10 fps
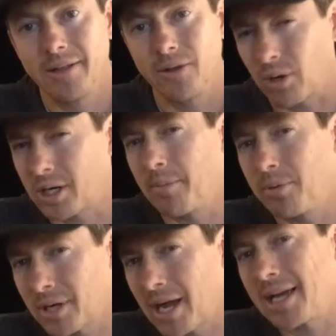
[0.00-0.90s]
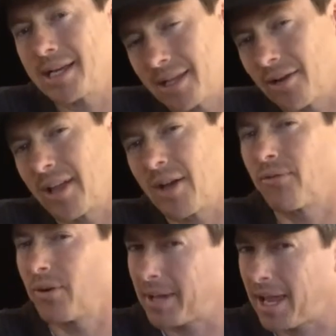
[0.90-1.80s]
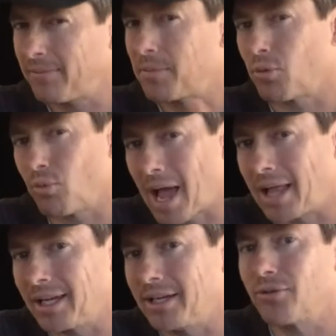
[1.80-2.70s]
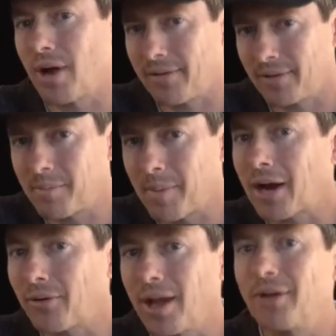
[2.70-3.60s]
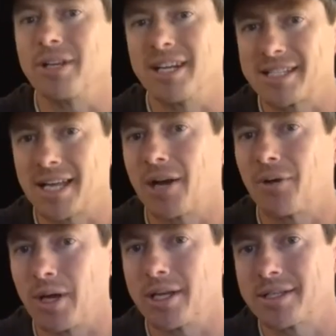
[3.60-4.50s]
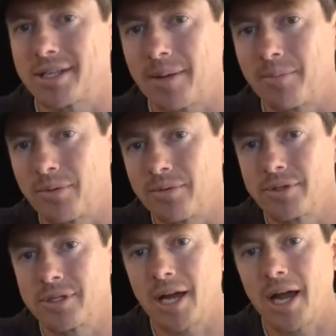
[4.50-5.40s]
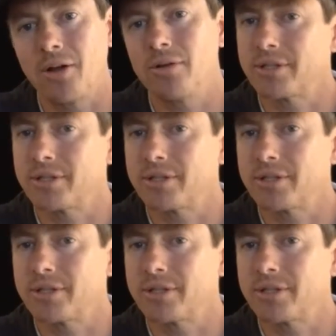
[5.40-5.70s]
There were a couple guys there that came from a rally driving background in a sideways type style.